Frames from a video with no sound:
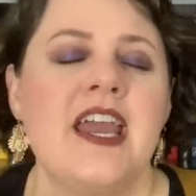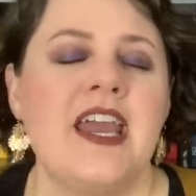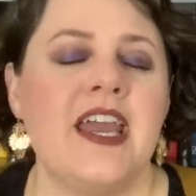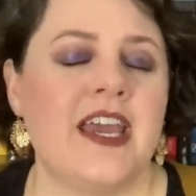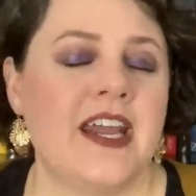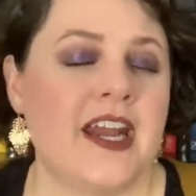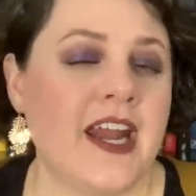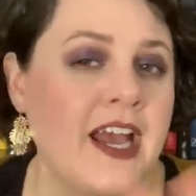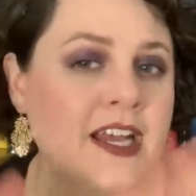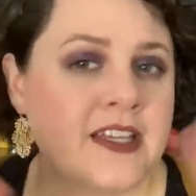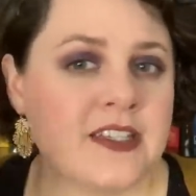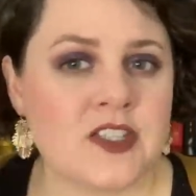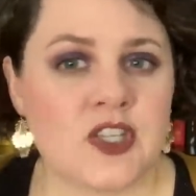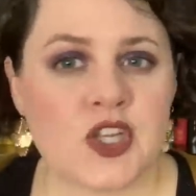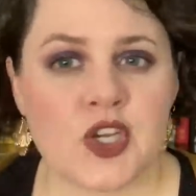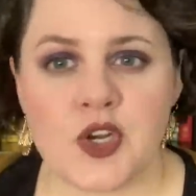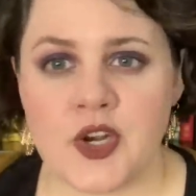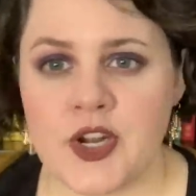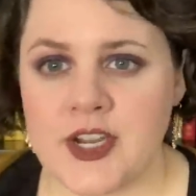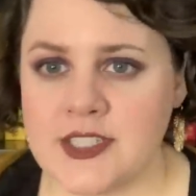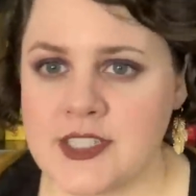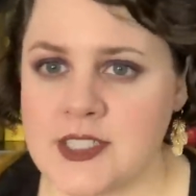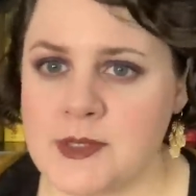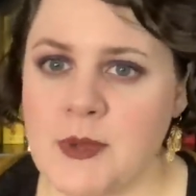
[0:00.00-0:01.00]
It has the
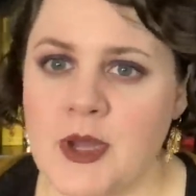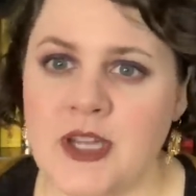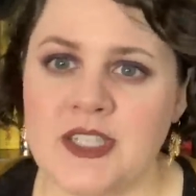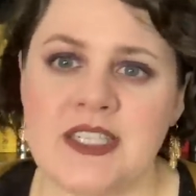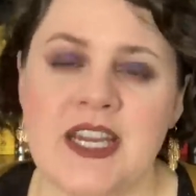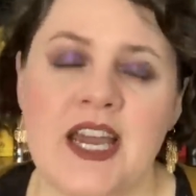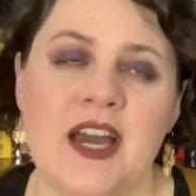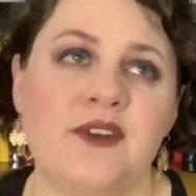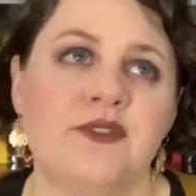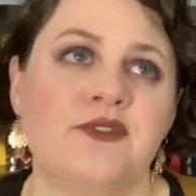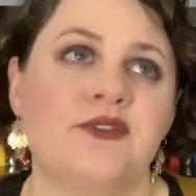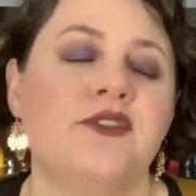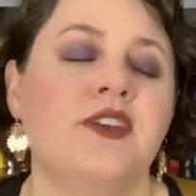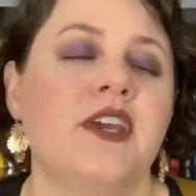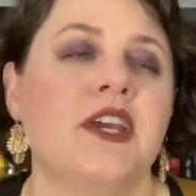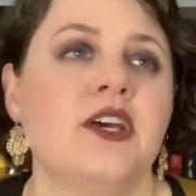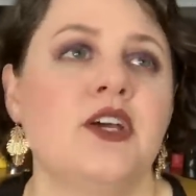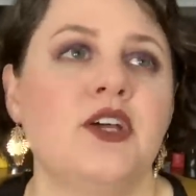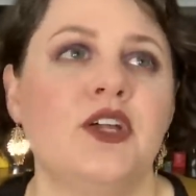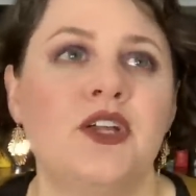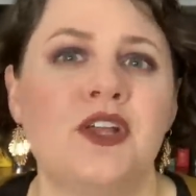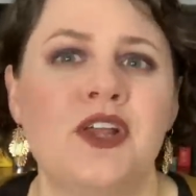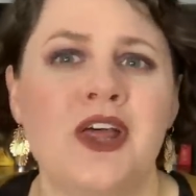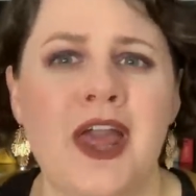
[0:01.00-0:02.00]
great small town
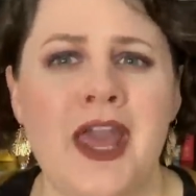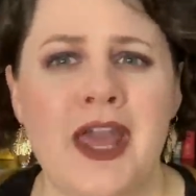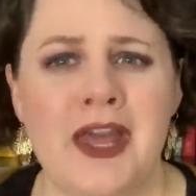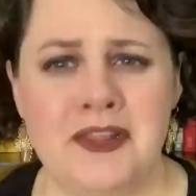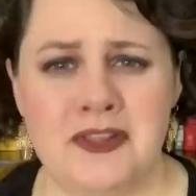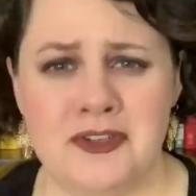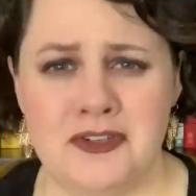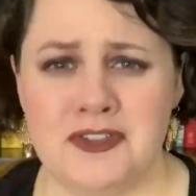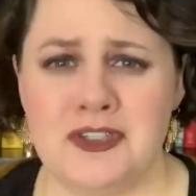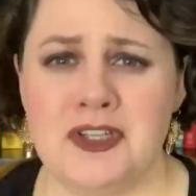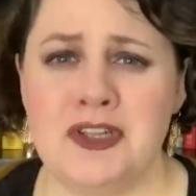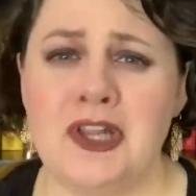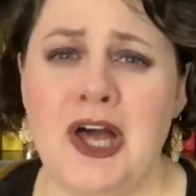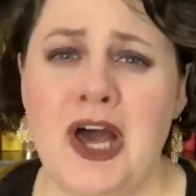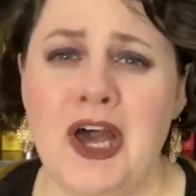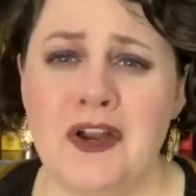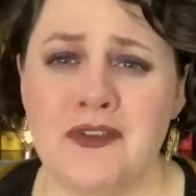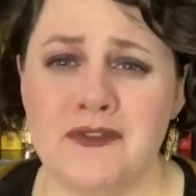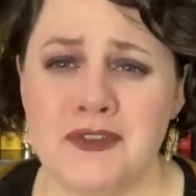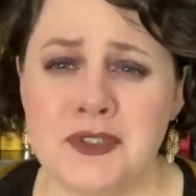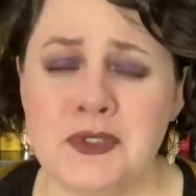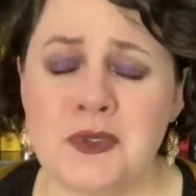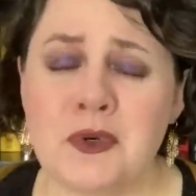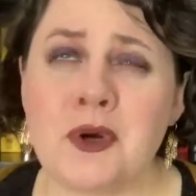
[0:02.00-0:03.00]
feel, and there's a
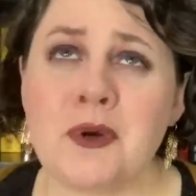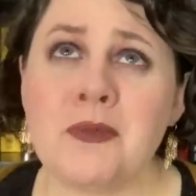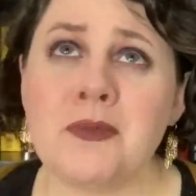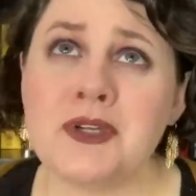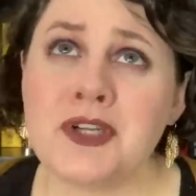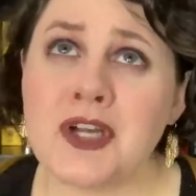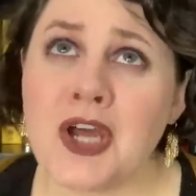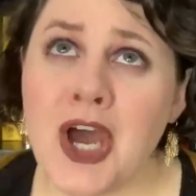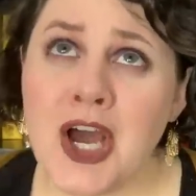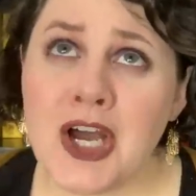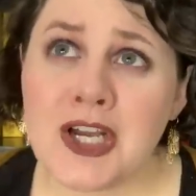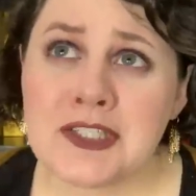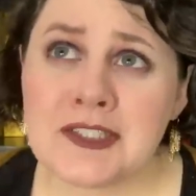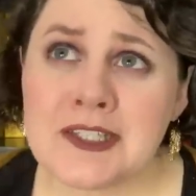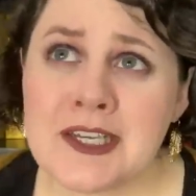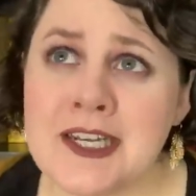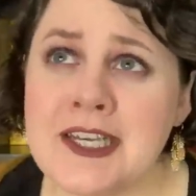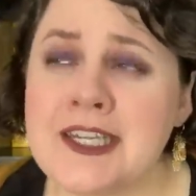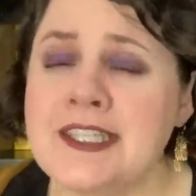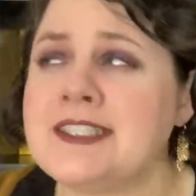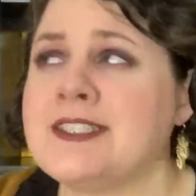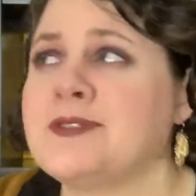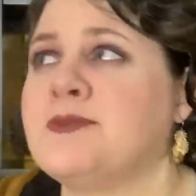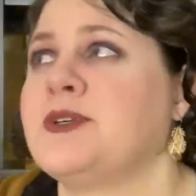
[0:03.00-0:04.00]
lot of adorable dogs in
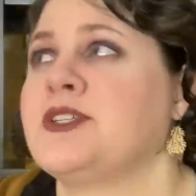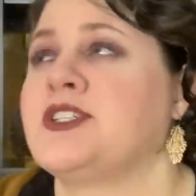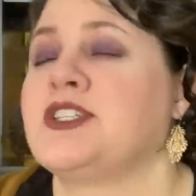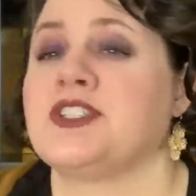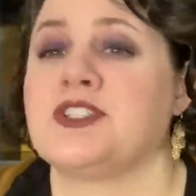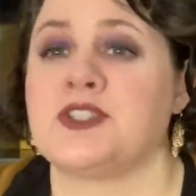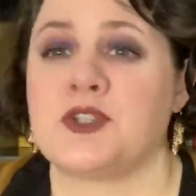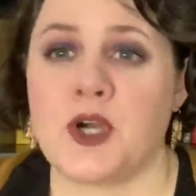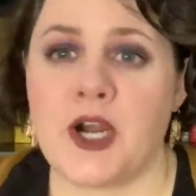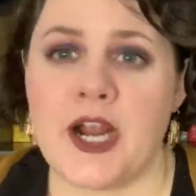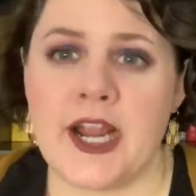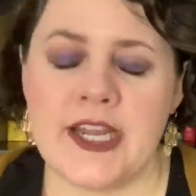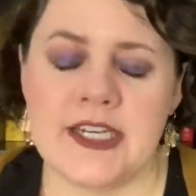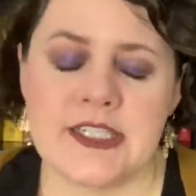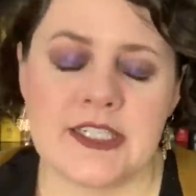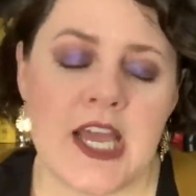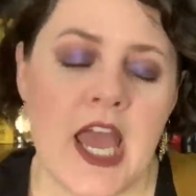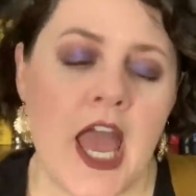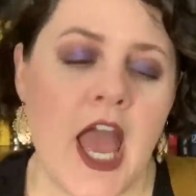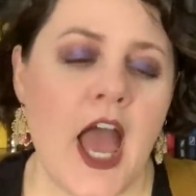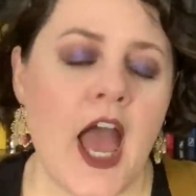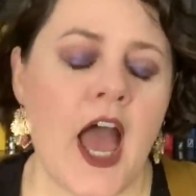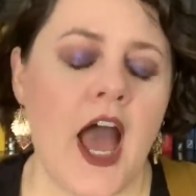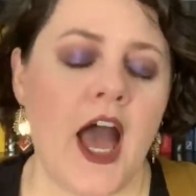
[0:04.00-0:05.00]
it, which is great.